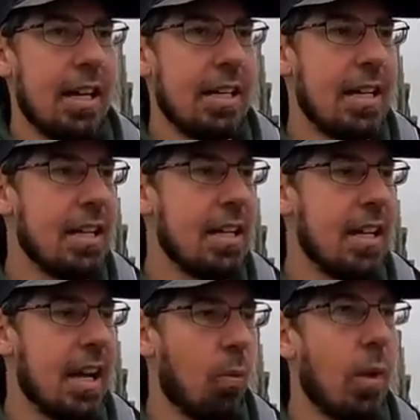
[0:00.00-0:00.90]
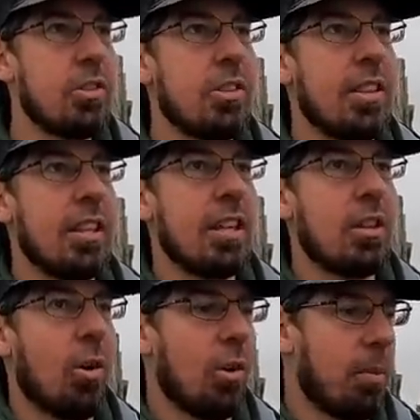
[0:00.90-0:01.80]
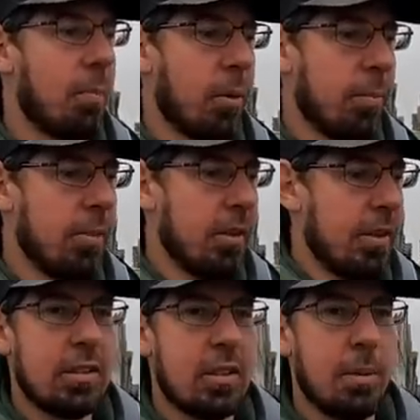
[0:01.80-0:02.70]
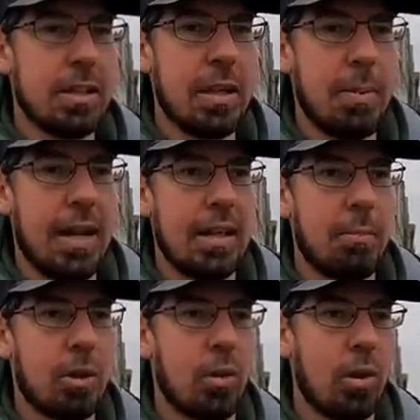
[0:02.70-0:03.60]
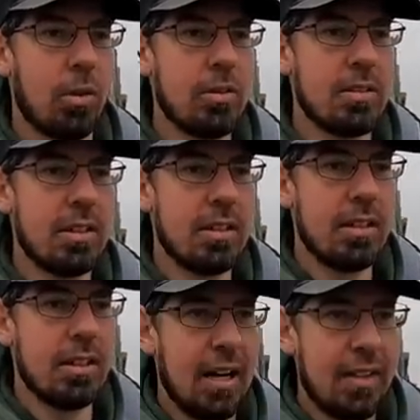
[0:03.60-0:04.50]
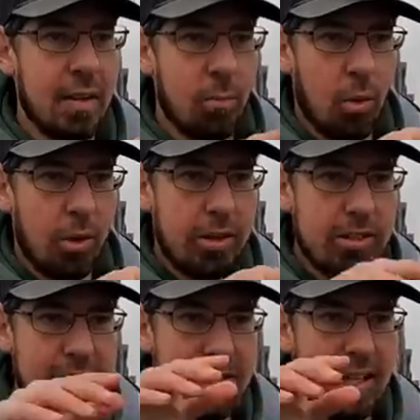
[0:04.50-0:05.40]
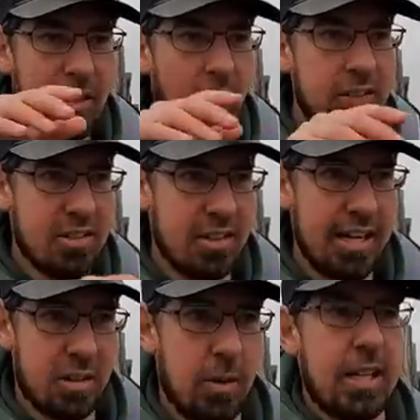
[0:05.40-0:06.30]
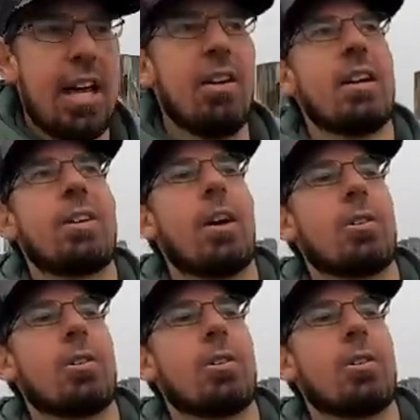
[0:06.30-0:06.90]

And again here, once you think you're on the bottom, clipping that bail arm closed, and then what I can see is that line's just slack. it's running now. Here we